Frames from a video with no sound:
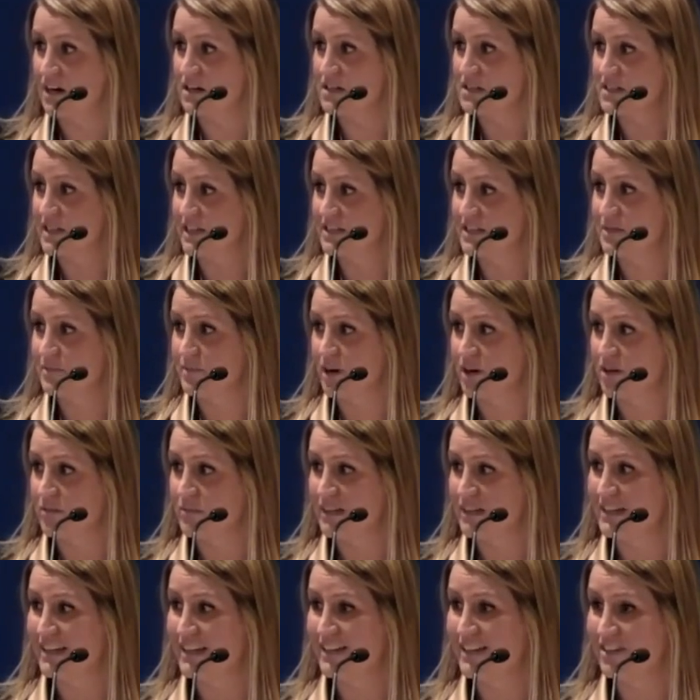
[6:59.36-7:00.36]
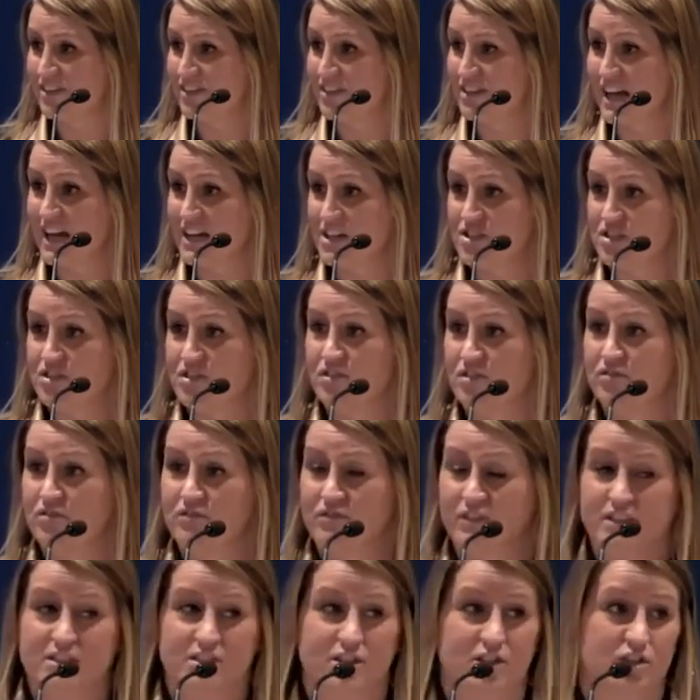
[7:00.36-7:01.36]
our State Department International
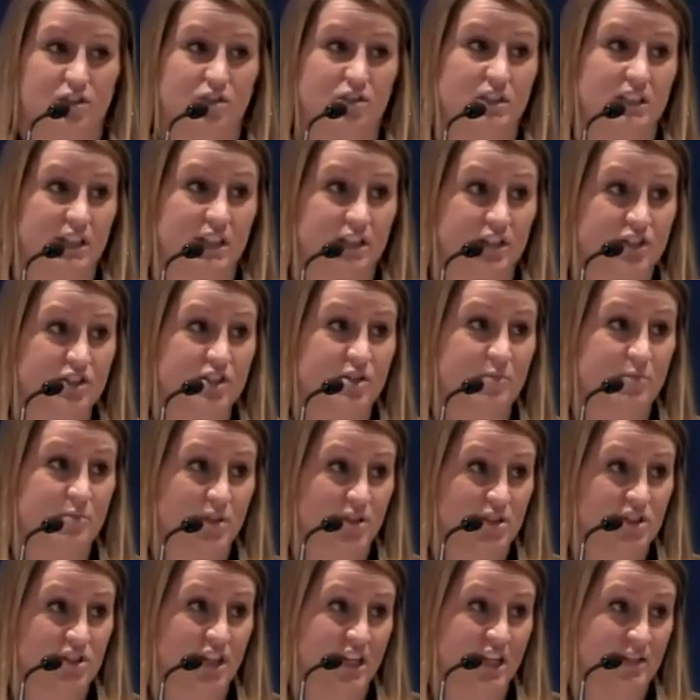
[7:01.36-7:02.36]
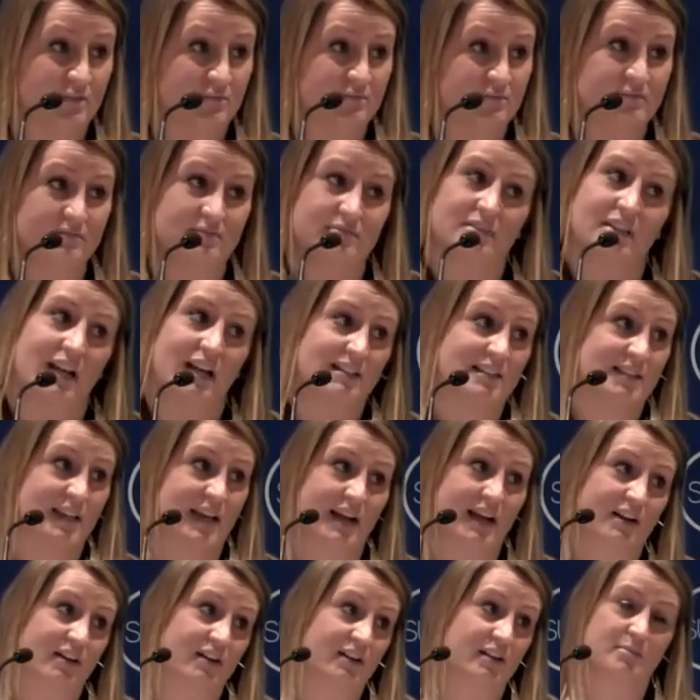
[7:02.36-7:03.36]
Visitor Leadership Program, lots of
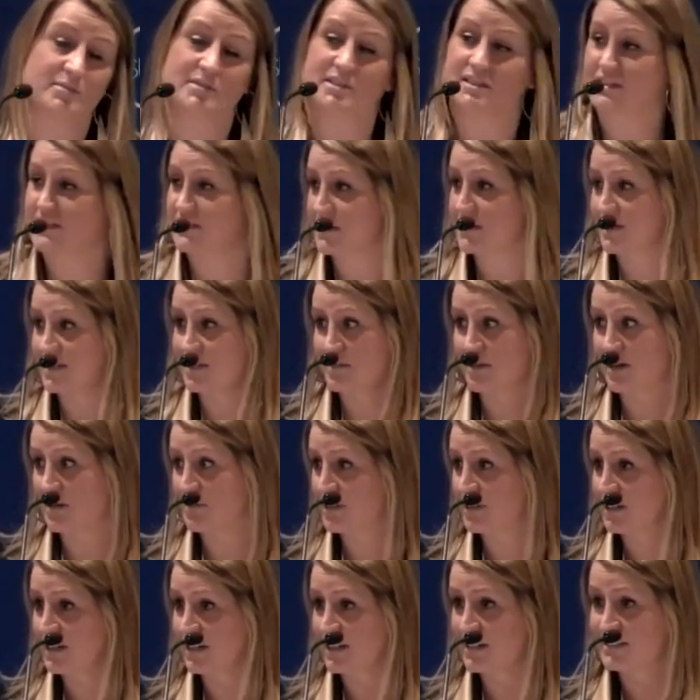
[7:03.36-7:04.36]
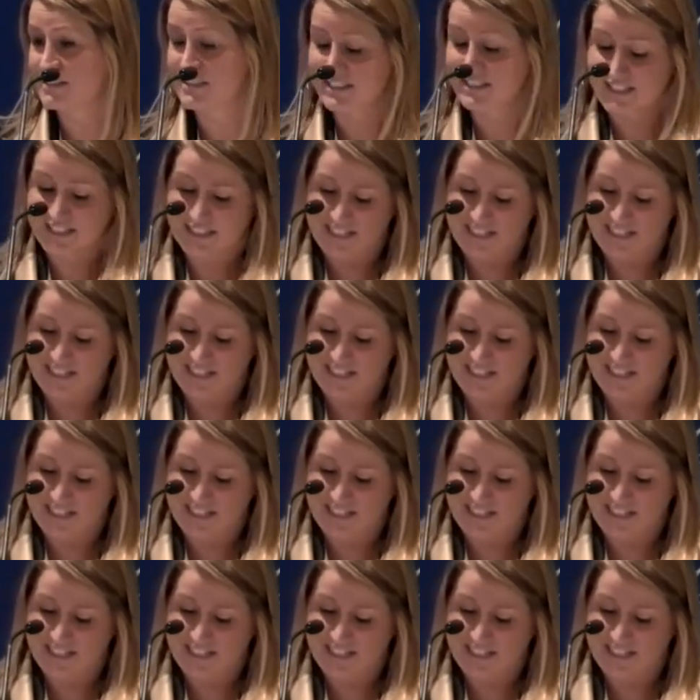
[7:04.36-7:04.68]
acronyms at the State Department, guys,